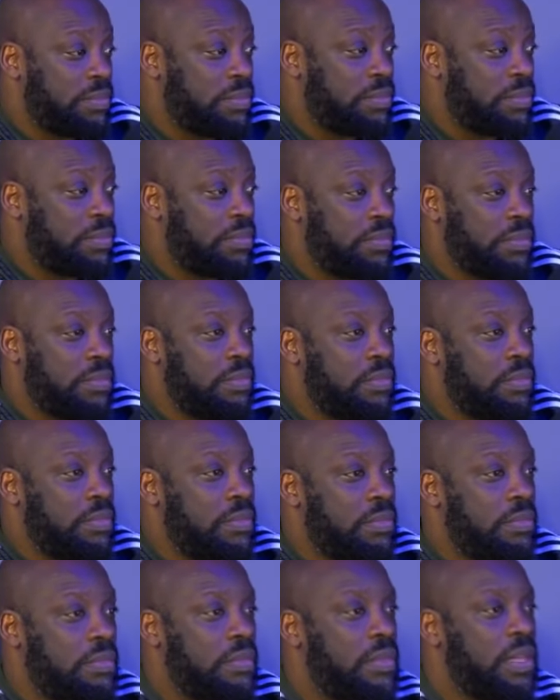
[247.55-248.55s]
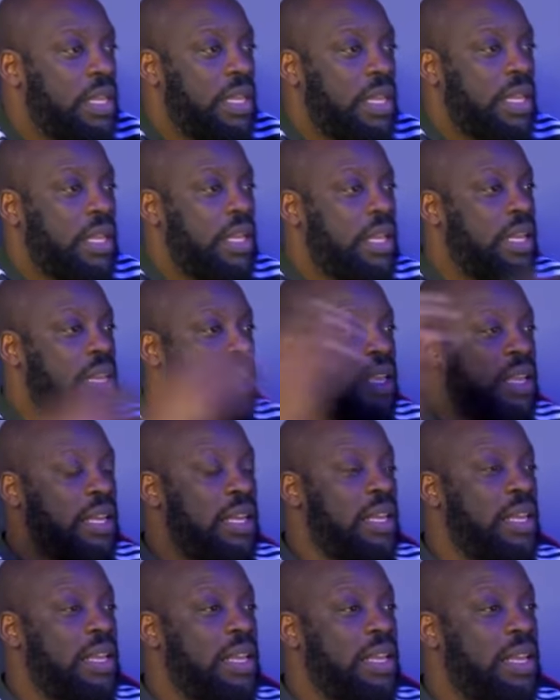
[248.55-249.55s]
I never said he sent me the
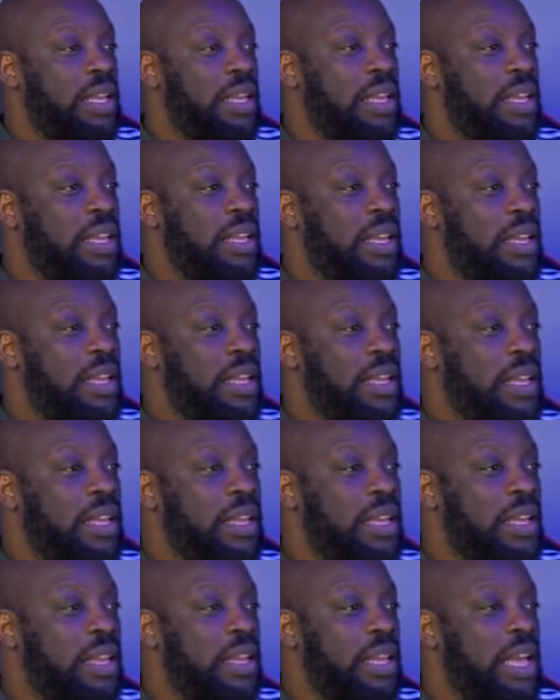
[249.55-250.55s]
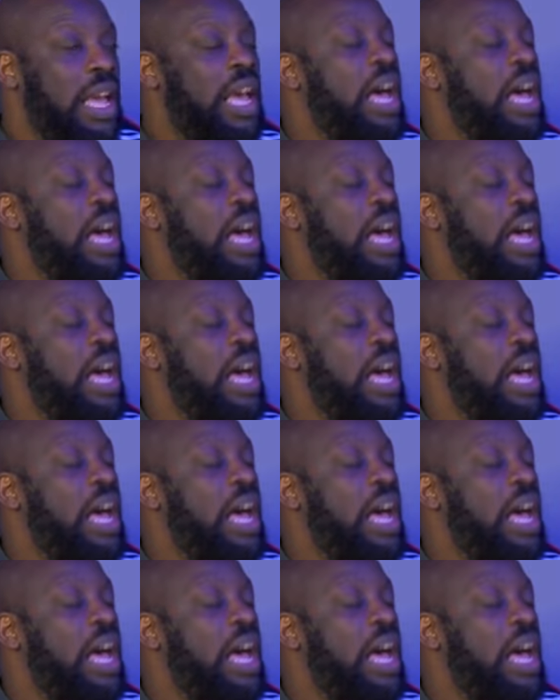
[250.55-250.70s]
picture of the baby mama.